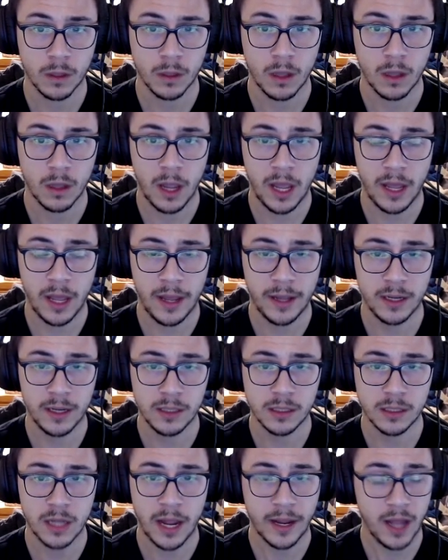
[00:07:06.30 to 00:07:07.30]

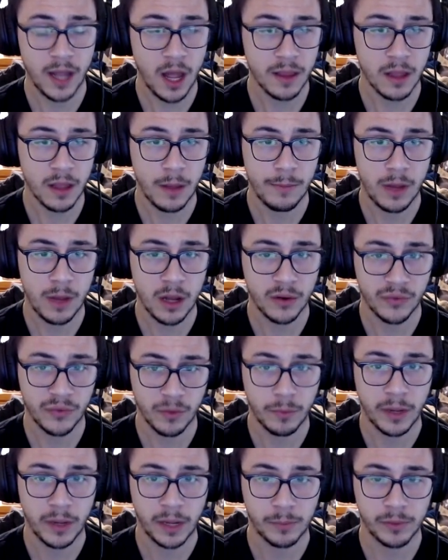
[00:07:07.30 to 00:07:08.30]
and I got a mug
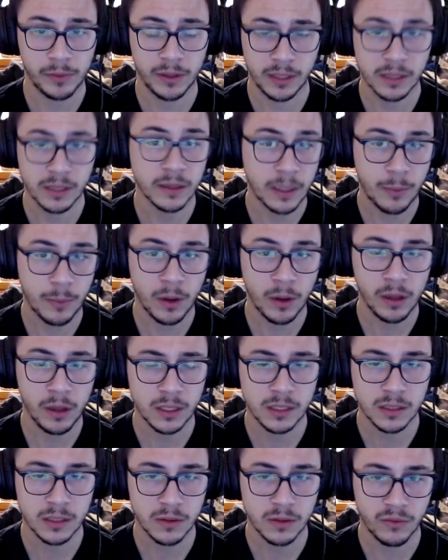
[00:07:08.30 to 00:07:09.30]
from Pike. Probably
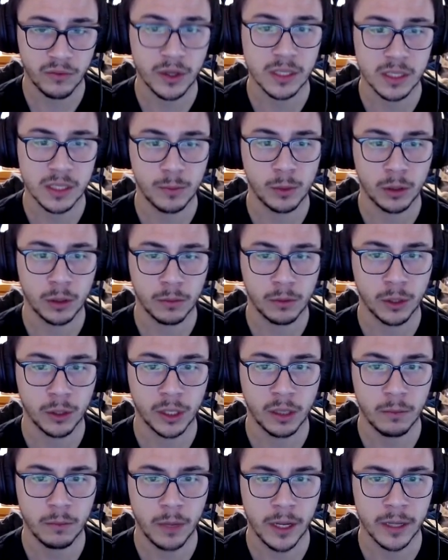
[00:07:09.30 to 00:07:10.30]
this very similar
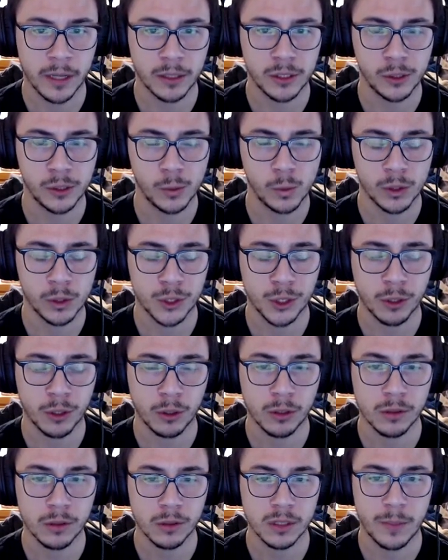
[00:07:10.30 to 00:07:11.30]
looking mug to what
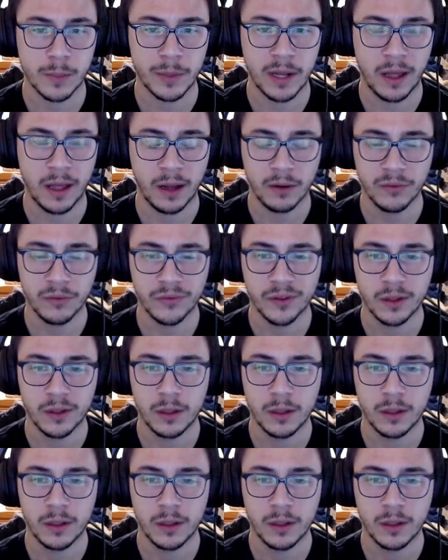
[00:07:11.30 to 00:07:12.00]
you're sipping out of.